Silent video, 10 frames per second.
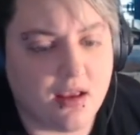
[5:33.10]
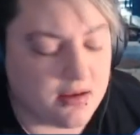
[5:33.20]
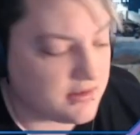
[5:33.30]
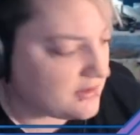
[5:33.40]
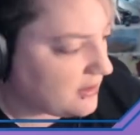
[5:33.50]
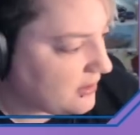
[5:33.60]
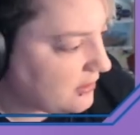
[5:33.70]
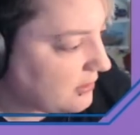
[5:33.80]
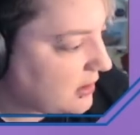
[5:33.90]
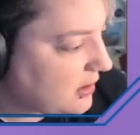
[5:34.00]

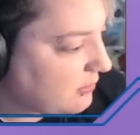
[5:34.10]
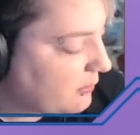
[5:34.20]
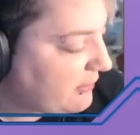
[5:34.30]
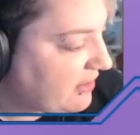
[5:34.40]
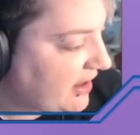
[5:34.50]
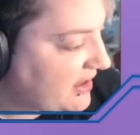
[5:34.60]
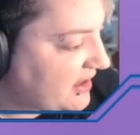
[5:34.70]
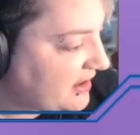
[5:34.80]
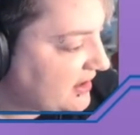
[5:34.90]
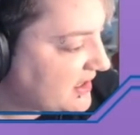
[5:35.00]
So what we've got
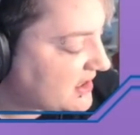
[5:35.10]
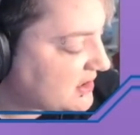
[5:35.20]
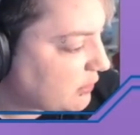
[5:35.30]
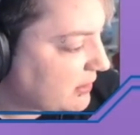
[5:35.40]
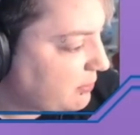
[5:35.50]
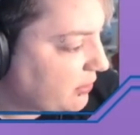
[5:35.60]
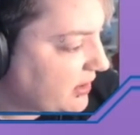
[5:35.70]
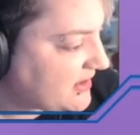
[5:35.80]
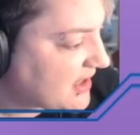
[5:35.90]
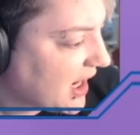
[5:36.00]
here is we're
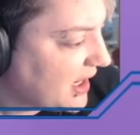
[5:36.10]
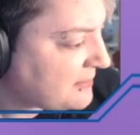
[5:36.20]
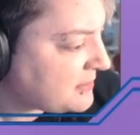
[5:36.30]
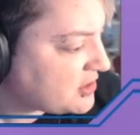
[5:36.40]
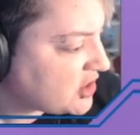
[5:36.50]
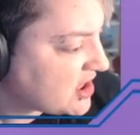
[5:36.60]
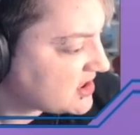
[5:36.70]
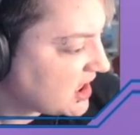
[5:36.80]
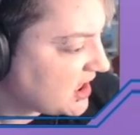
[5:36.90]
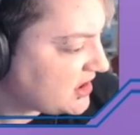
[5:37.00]
importing time,
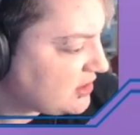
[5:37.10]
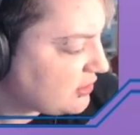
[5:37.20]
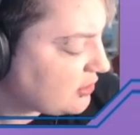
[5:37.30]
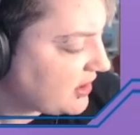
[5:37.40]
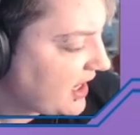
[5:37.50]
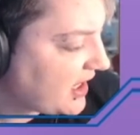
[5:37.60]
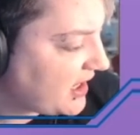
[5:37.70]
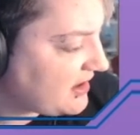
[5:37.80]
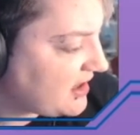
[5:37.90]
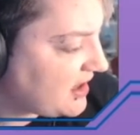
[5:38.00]
JSON, Unicorn Hat
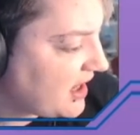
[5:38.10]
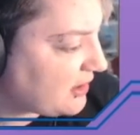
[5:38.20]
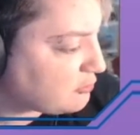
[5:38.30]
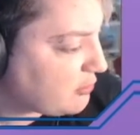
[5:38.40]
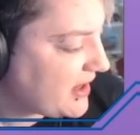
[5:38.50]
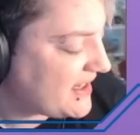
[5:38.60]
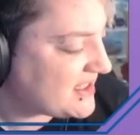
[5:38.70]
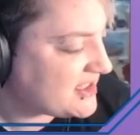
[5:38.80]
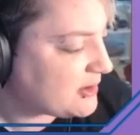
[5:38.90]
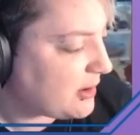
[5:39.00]
ID, and Redis.
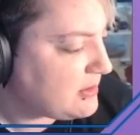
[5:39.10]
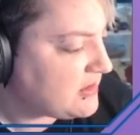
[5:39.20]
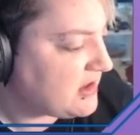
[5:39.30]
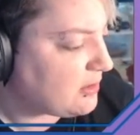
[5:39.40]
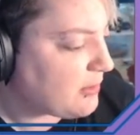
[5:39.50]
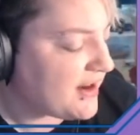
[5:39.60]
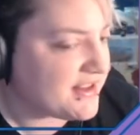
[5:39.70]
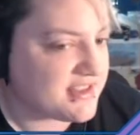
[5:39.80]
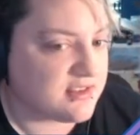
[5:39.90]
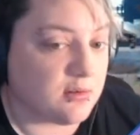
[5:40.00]
So I'm using a
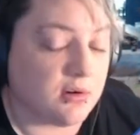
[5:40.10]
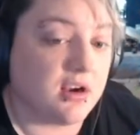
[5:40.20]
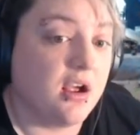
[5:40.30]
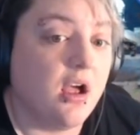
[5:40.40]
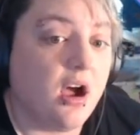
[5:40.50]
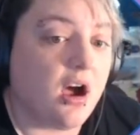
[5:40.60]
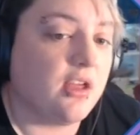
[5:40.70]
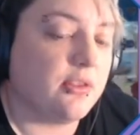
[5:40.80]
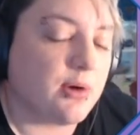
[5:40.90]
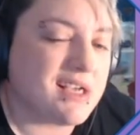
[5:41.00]
Redis store
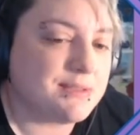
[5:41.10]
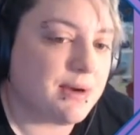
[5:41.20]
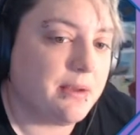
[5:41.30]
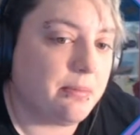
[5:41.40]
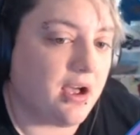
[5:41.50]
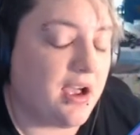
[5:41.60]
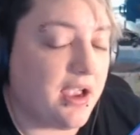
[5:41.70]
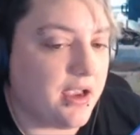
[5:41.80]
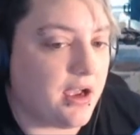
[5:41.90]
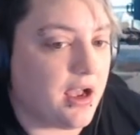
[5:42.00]
on the Raspberry Pi,